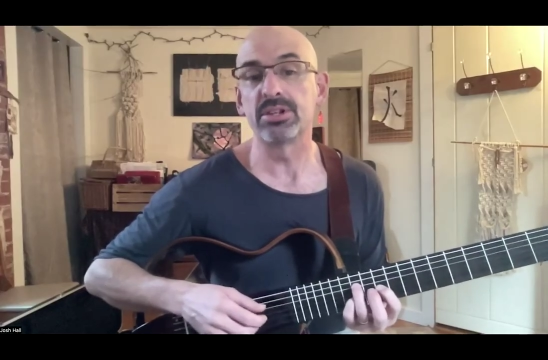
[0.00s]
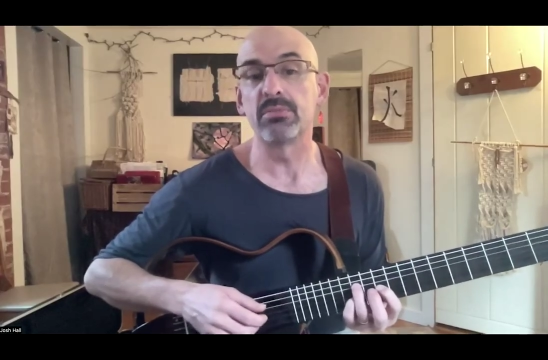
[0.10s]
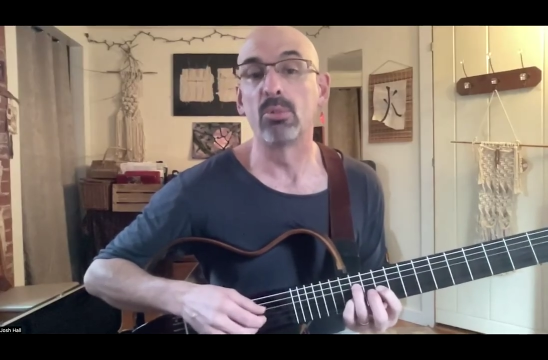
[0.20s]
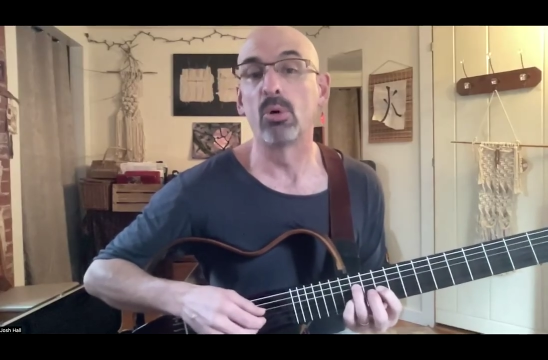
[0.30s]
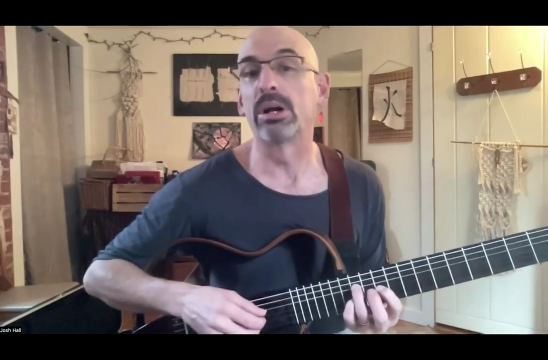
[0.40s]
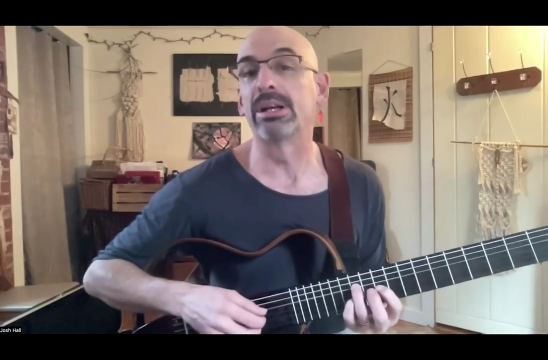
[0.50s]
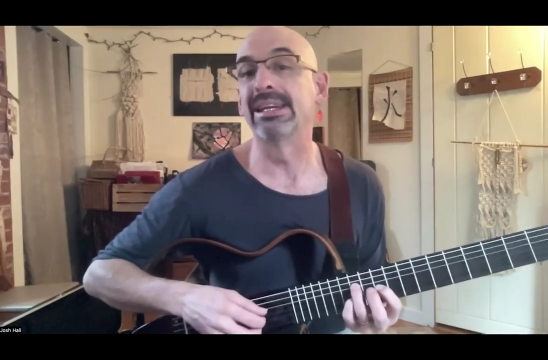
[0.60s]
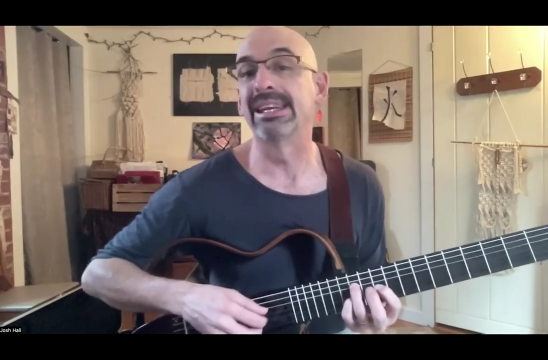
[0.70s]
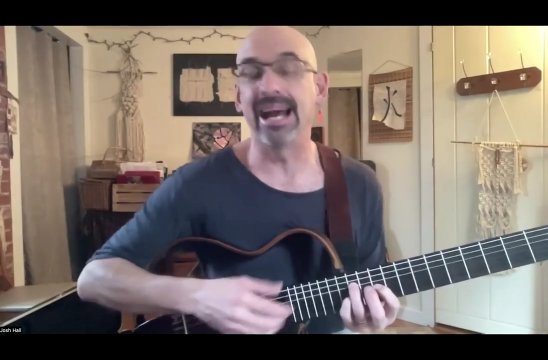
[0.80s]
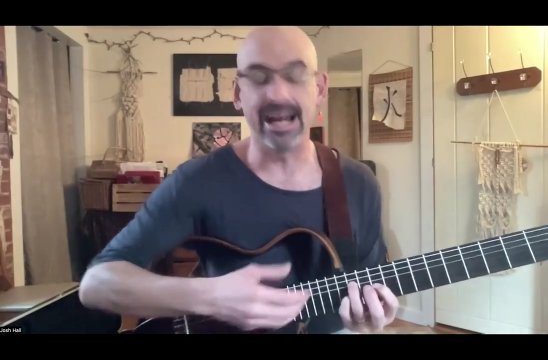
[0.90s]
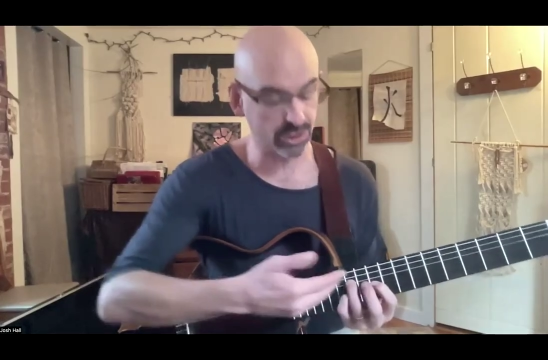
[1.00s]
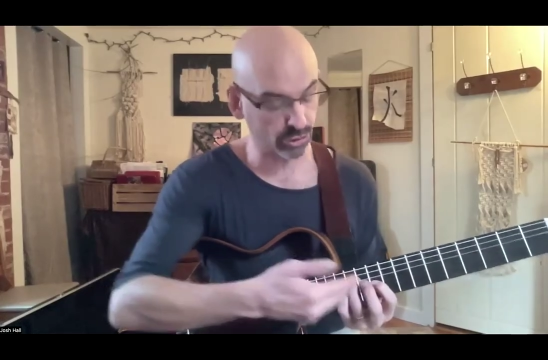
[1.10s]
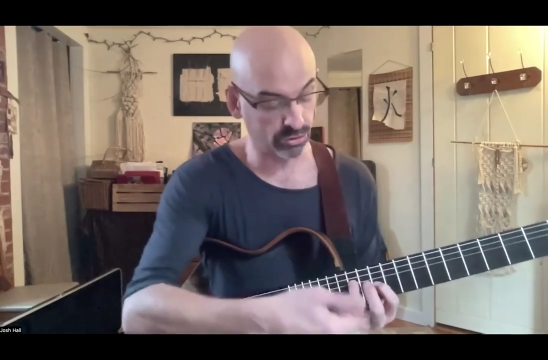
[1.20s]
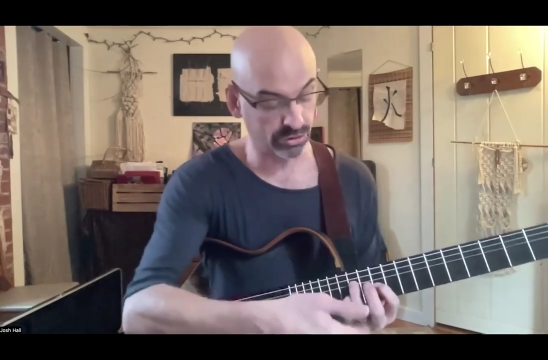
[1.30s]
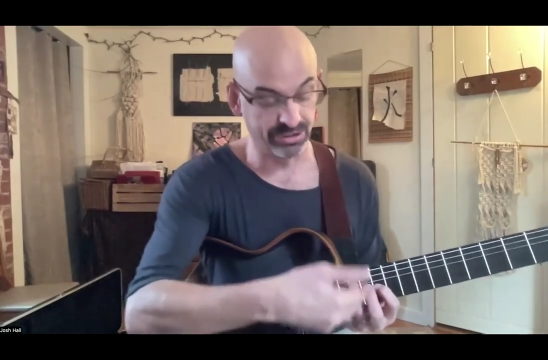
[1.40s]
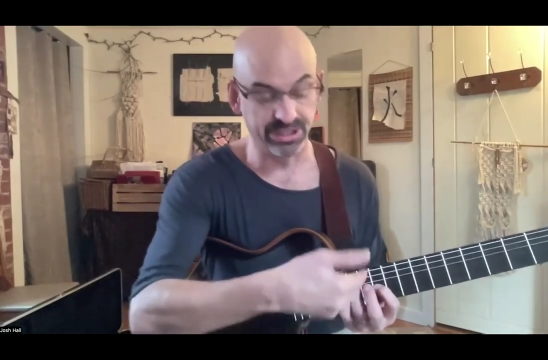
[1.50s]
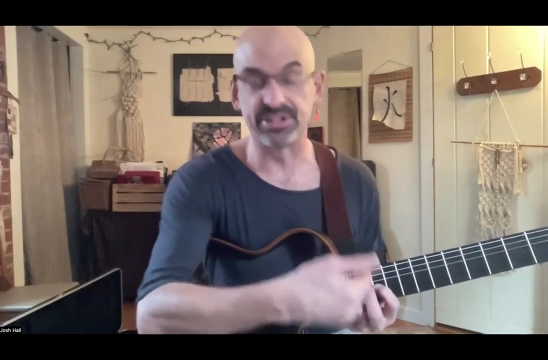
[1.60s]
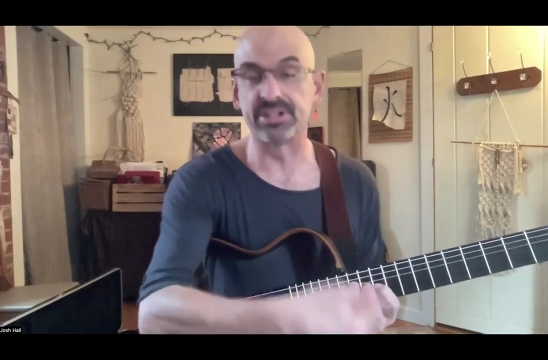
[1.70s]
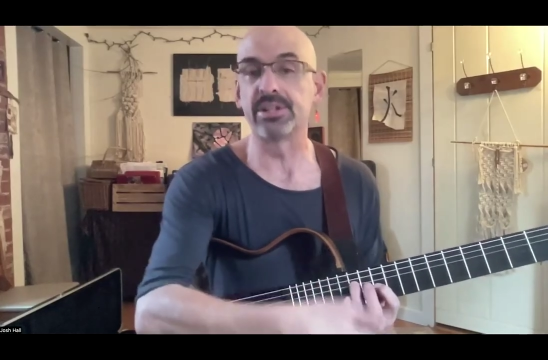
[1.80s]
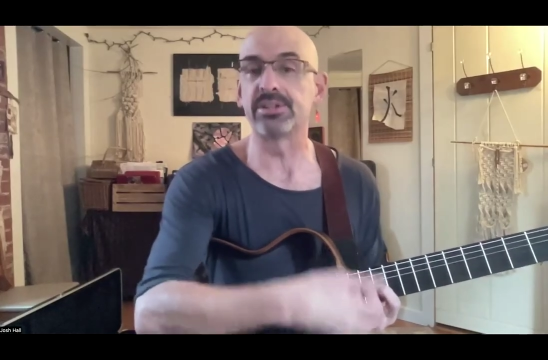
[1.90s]
is a more natural
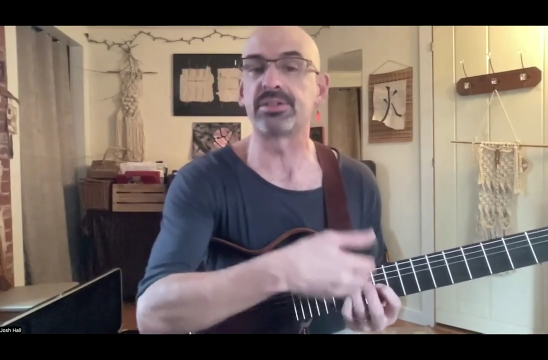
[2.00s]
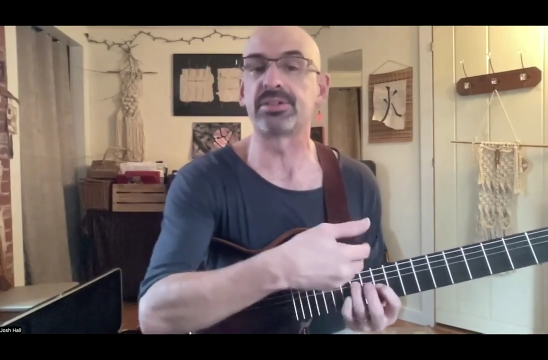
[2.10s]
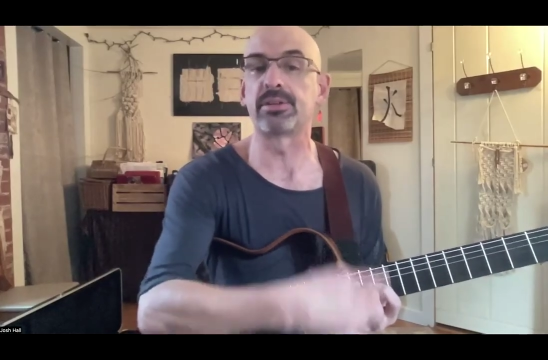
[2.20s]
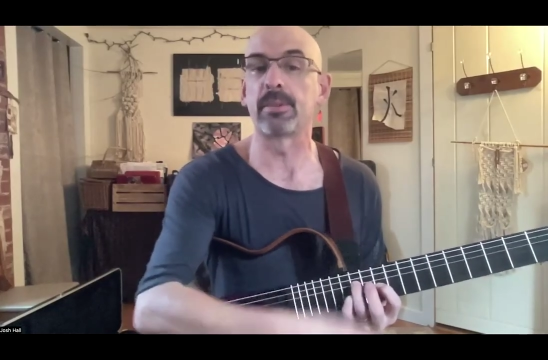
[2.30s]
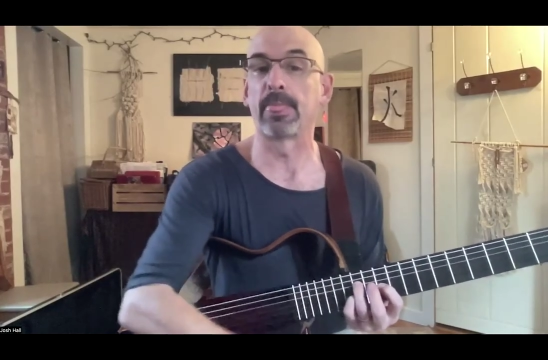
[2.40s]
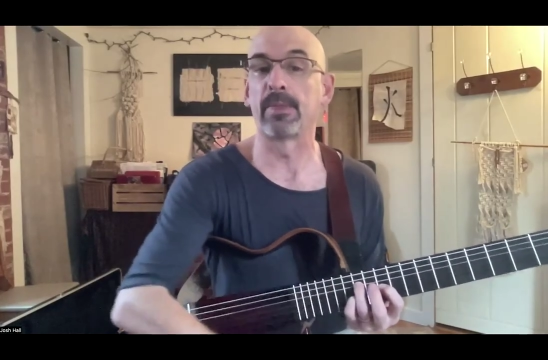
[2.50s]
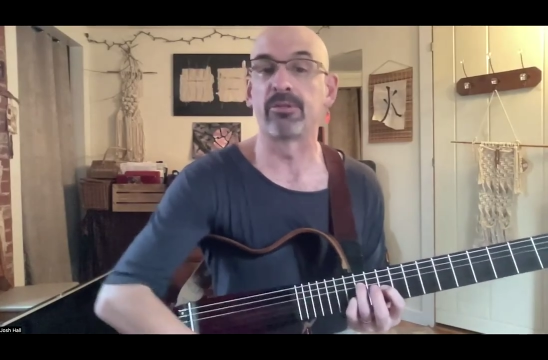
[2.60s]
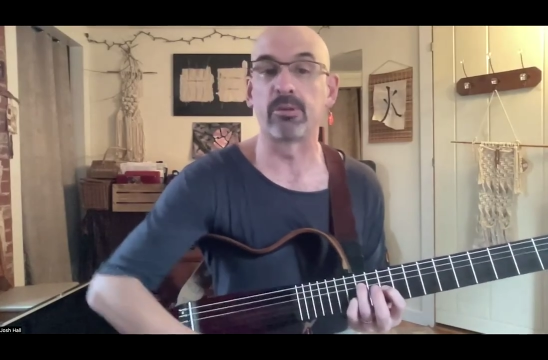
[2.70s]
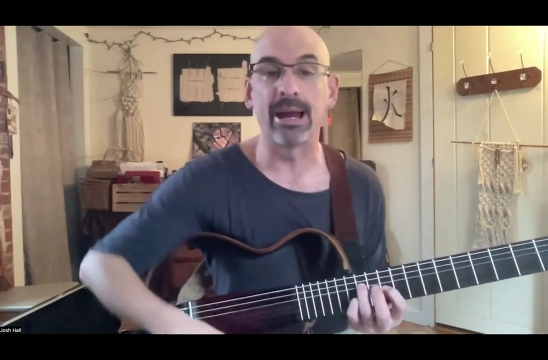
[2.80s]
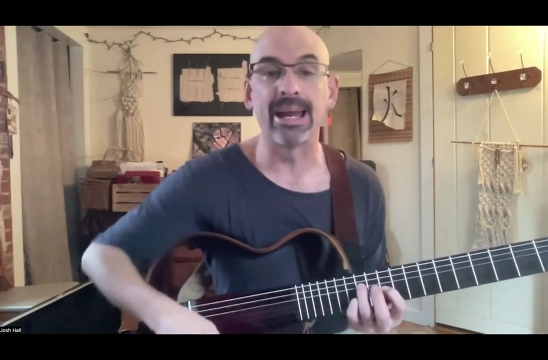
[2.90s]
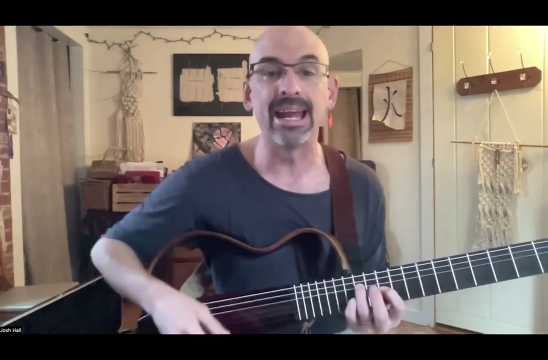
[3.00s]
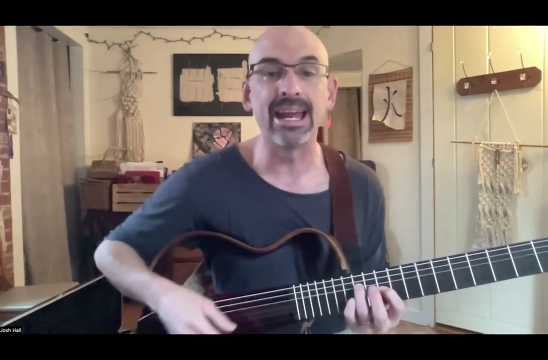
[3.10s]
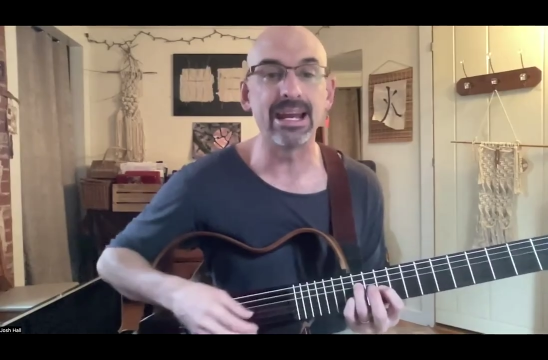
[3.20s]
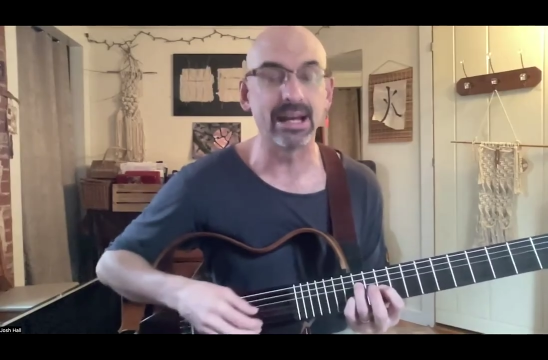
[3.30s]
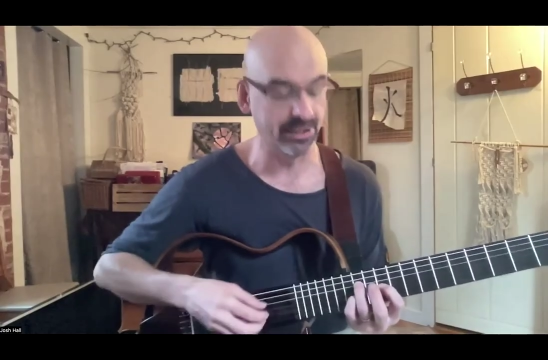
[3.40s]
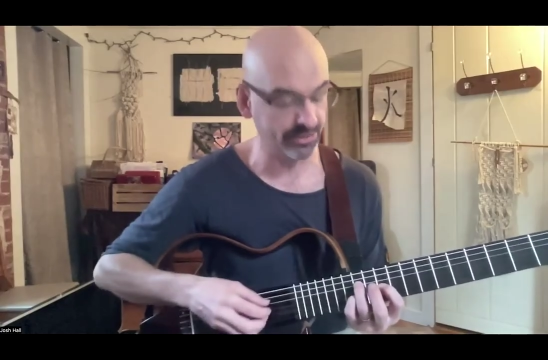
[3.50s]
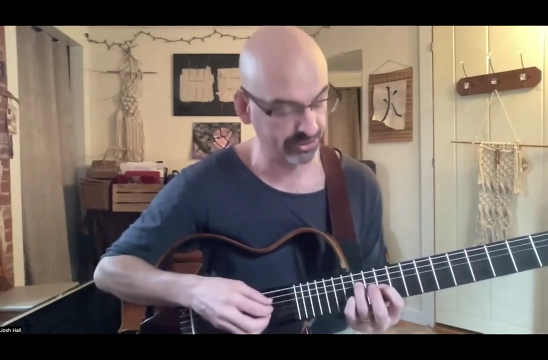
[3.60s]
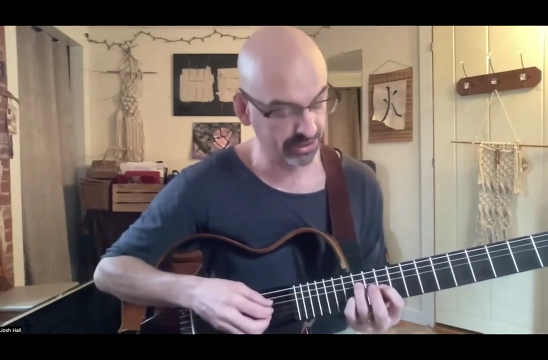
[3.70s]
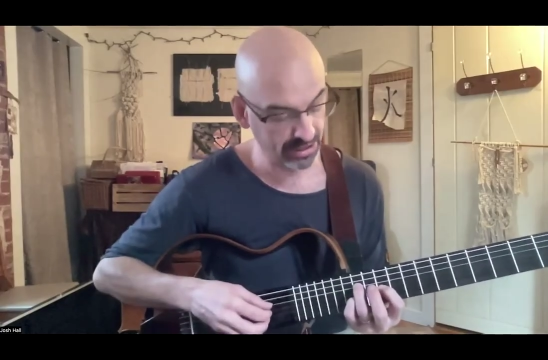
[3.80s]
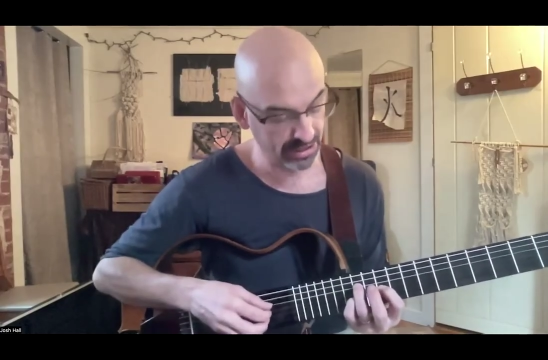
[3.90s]
distance for my hand